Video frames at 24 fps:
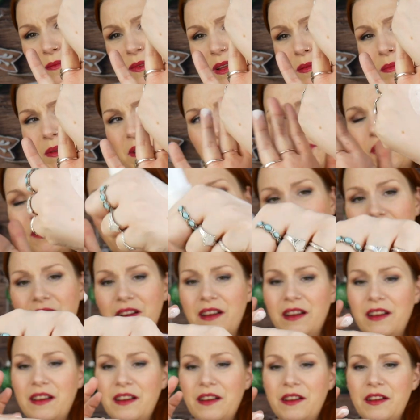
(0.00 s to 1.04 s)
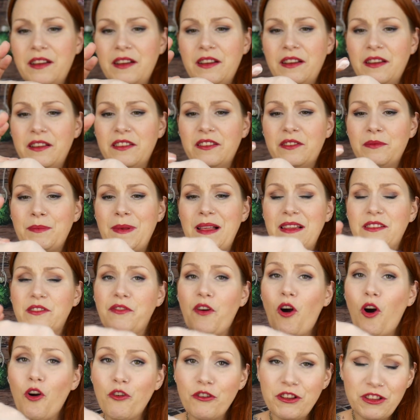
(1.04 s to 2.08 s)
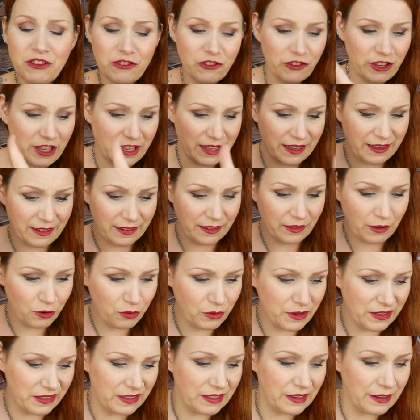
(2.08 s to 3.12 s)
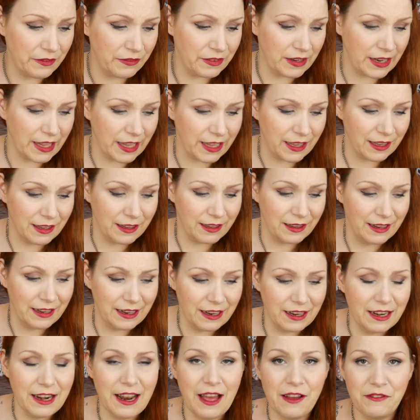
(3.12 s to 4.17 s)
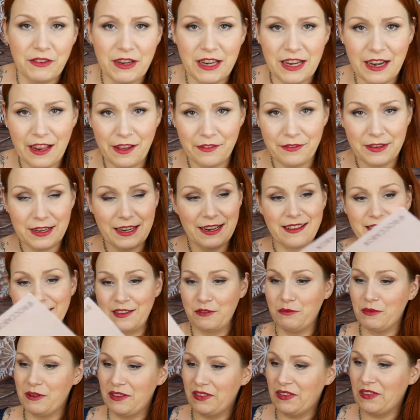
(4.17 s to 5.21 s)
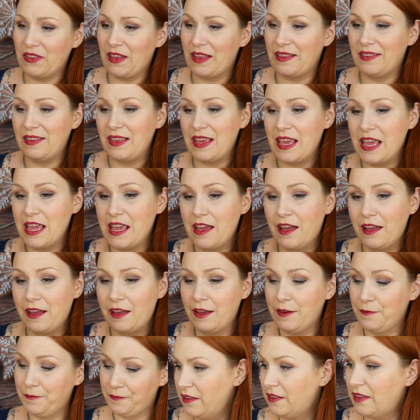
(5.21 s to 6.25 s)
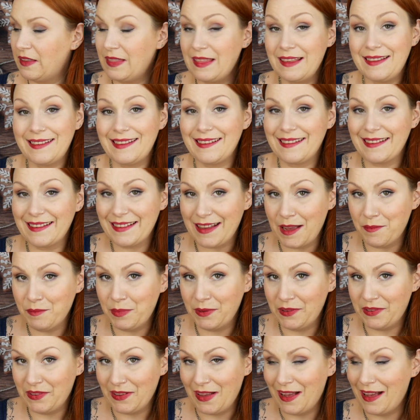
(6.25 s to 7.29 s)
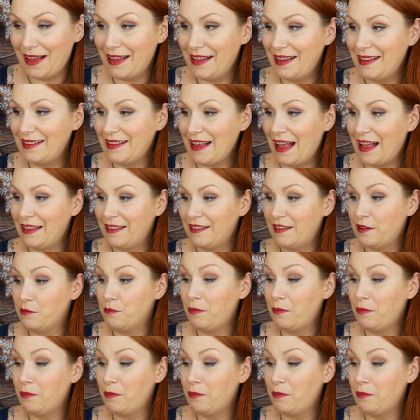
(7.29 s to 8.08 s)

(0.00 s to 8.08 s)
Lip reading: it? Maybe not. It smells of oranges. Oh, it's lovely. Lovely. Let's see what it says here. So this is a sample size, and